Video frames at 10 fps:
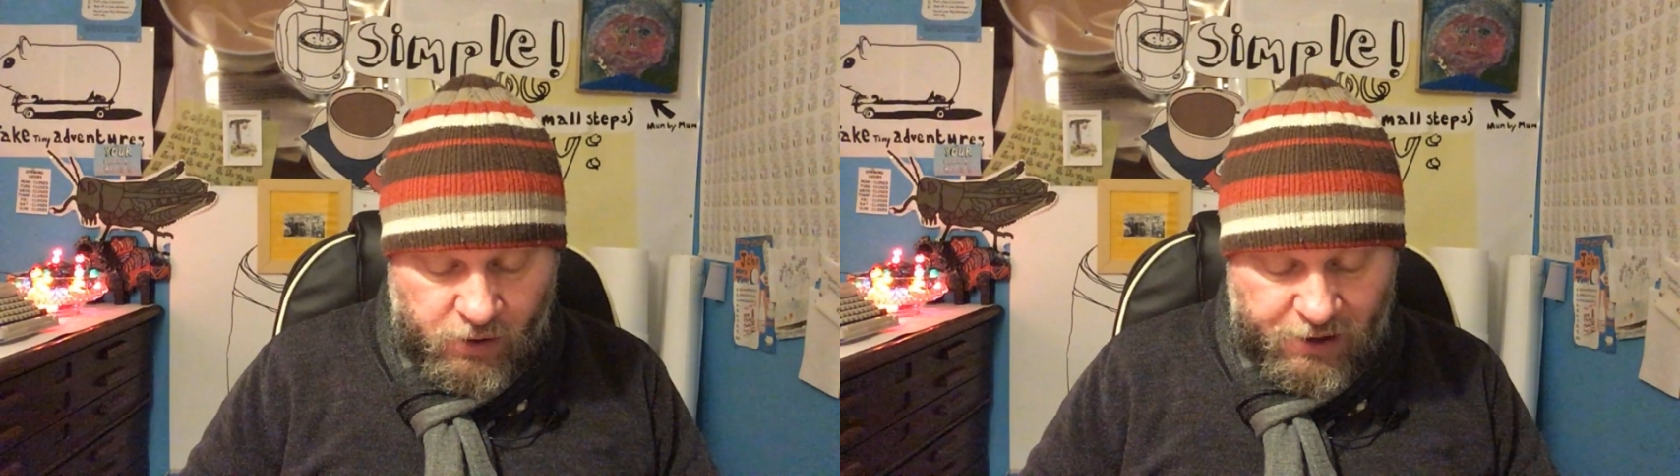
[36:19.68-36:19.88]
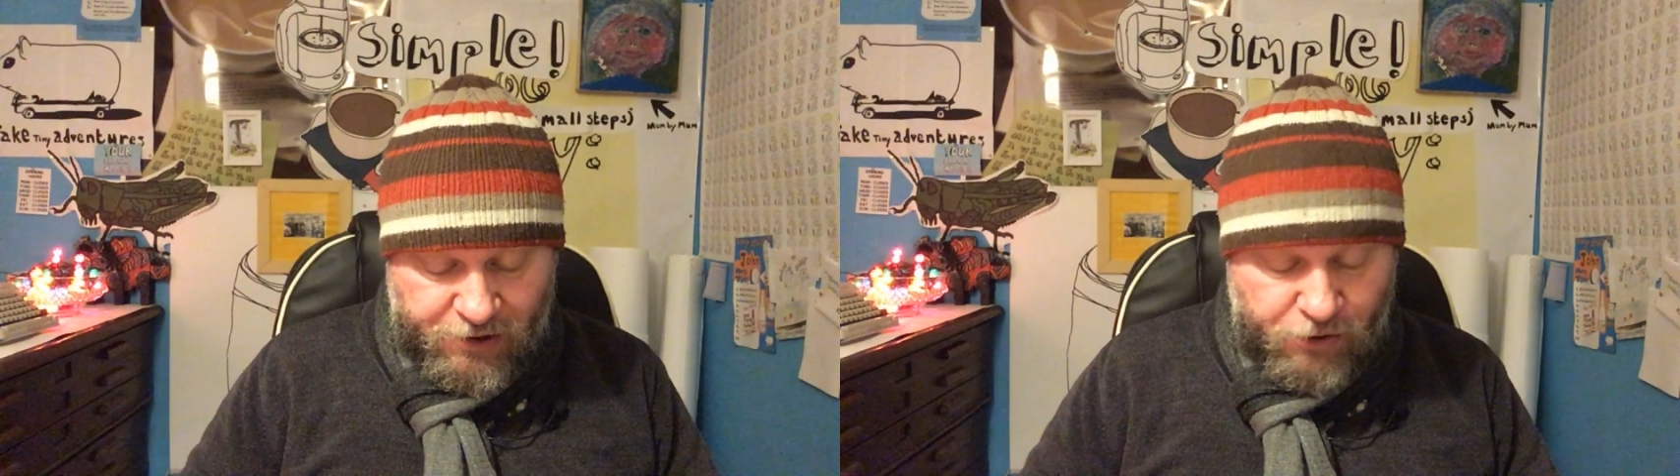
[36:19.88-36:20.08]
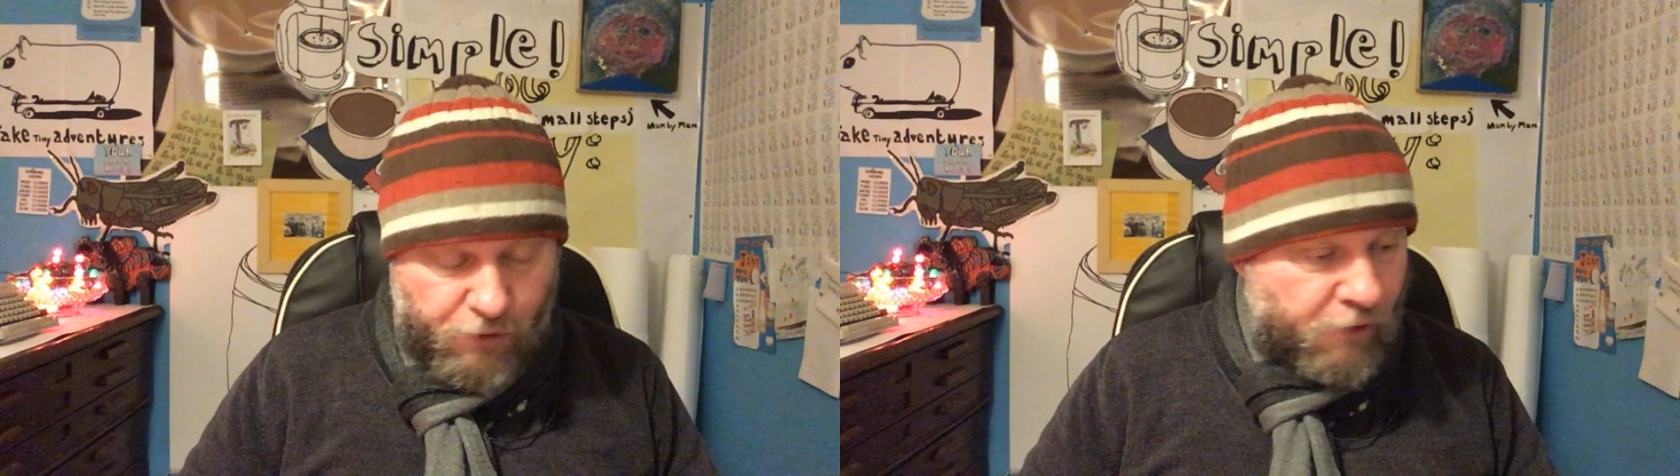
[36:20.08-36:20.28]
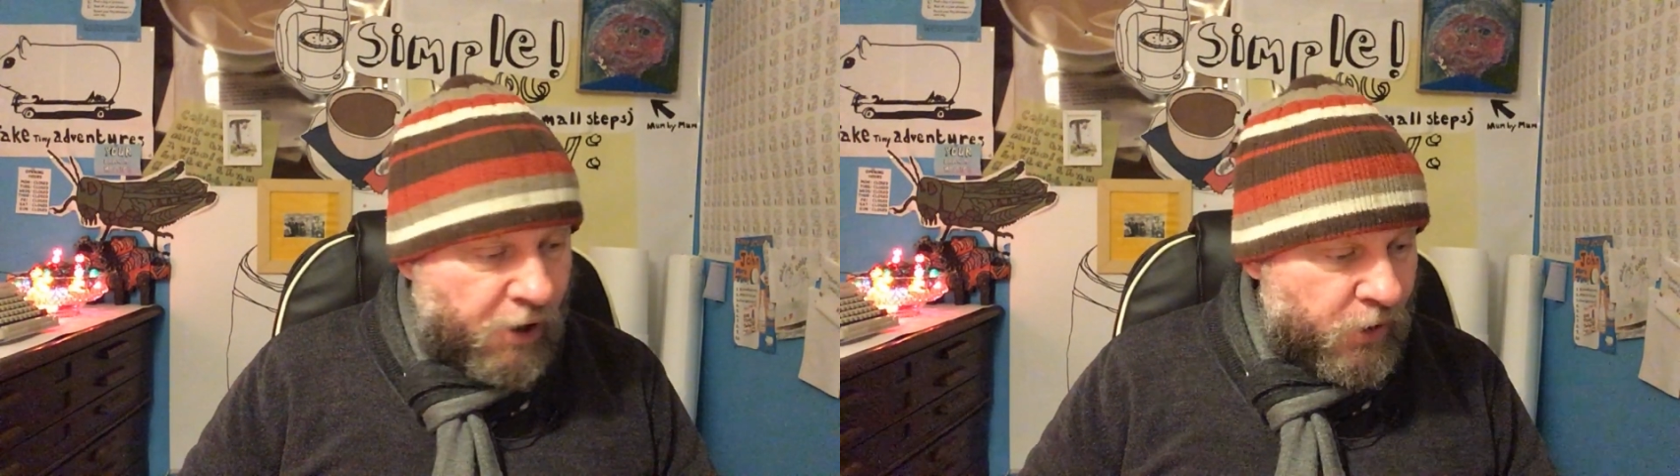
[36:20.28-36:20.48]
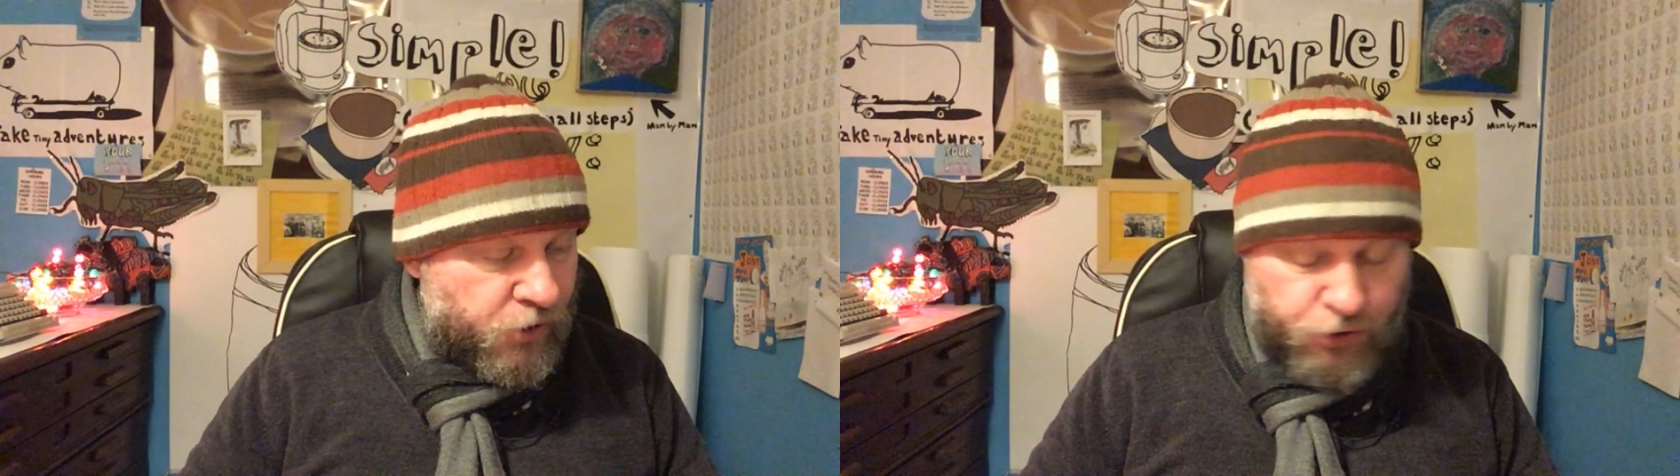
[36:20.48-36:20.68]
And there's not
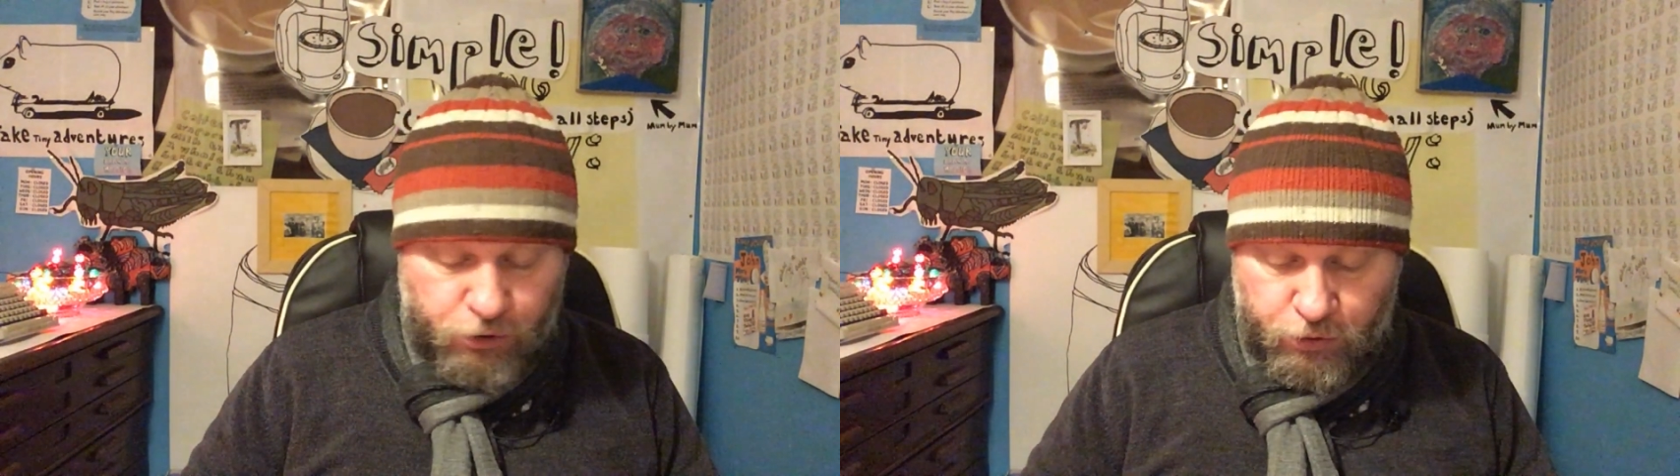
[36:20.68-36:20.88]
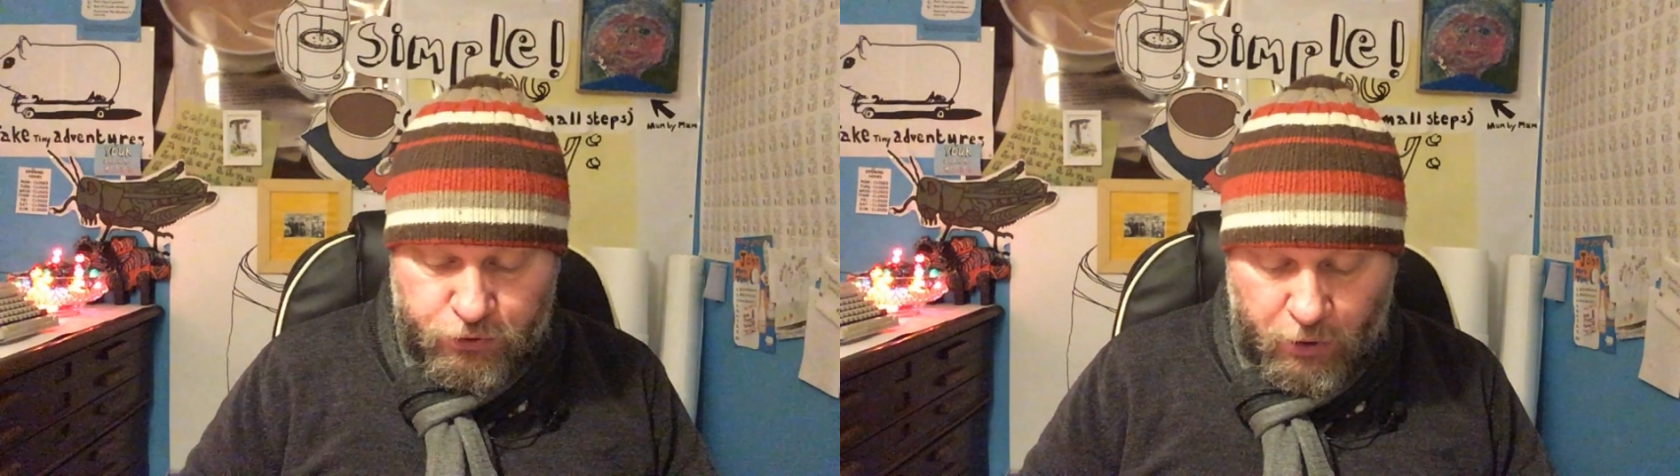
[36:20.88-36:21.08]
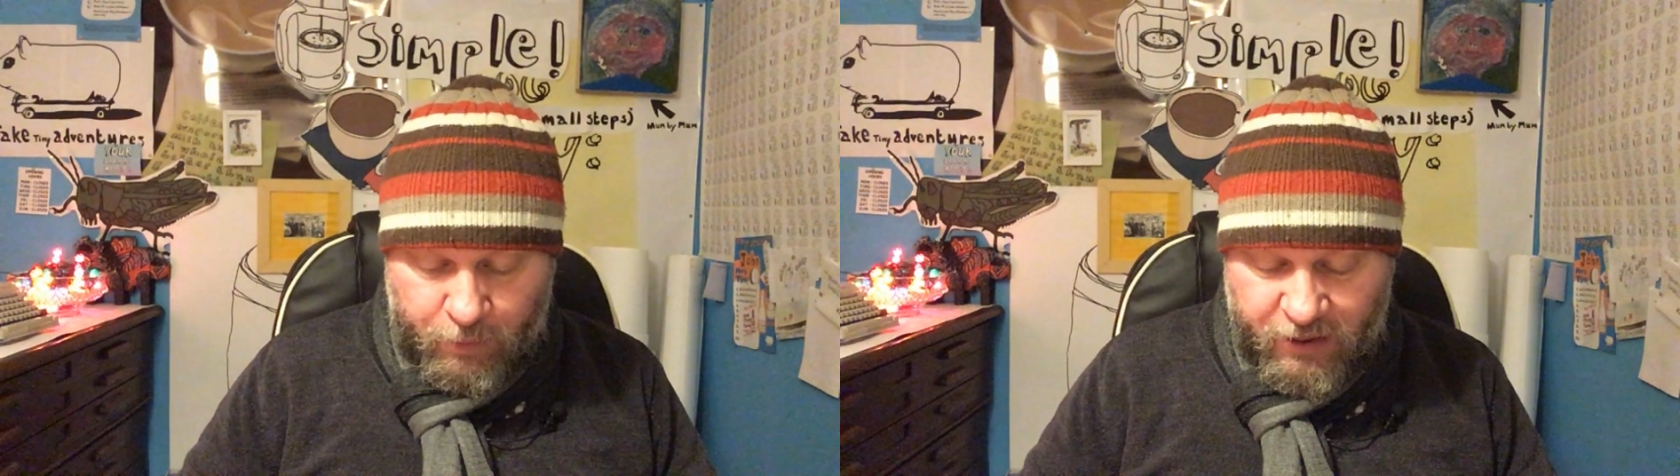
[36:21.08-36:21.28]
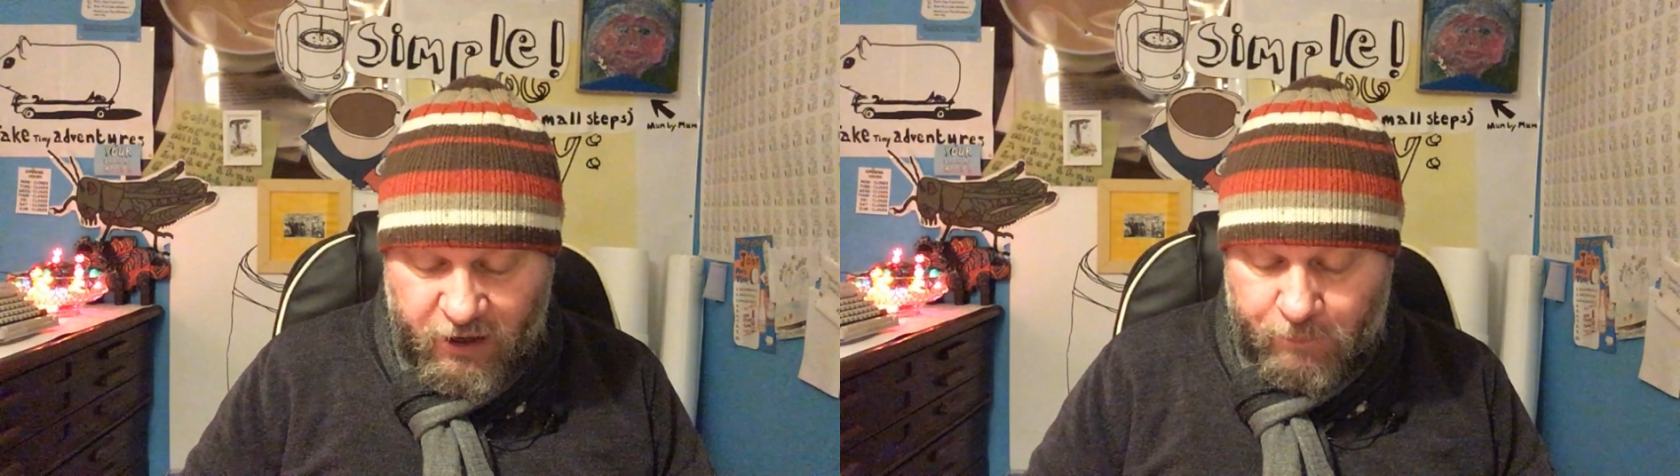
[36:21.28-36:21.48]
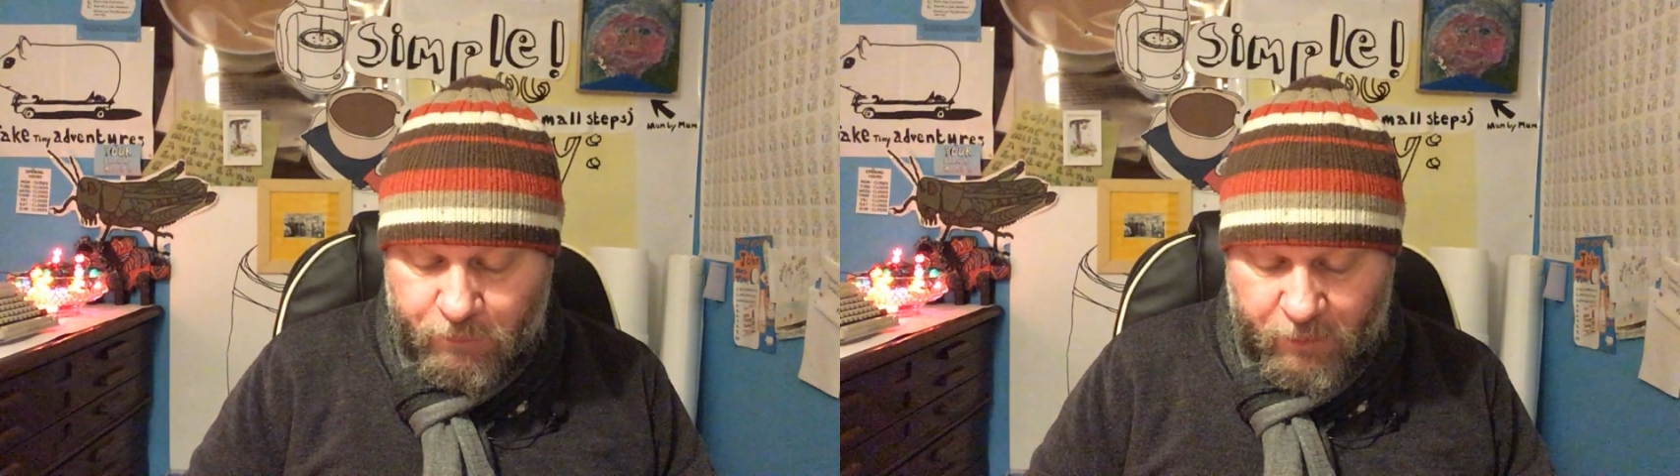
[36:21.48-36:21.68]
very much sugar on top. I
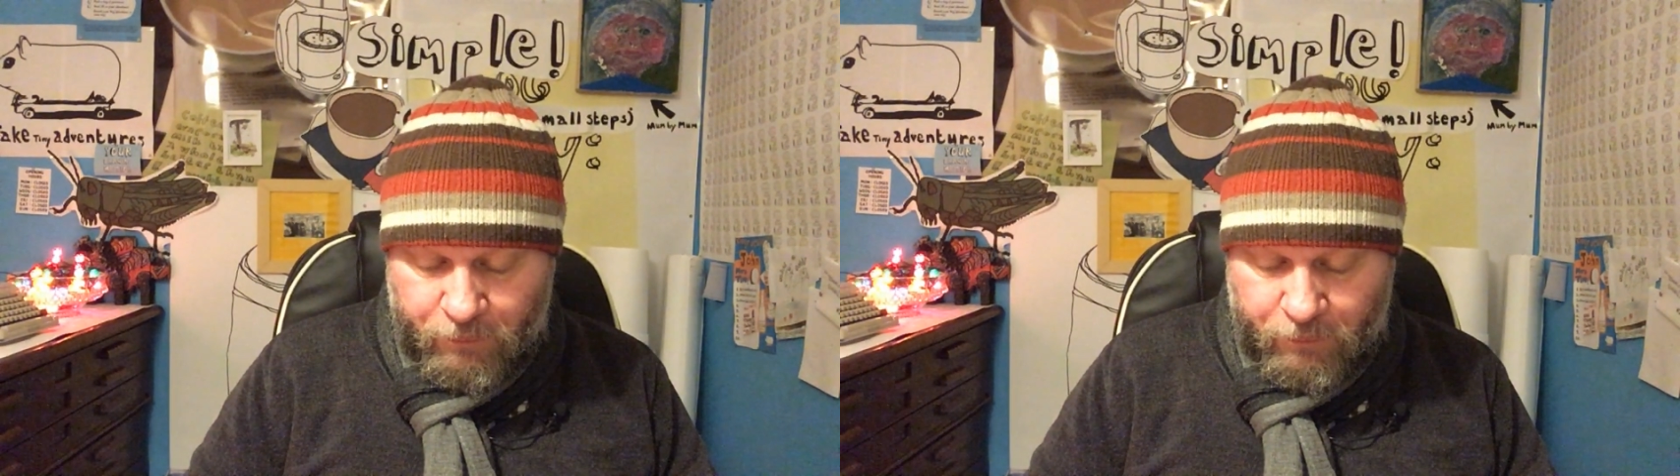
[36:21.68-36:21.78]
think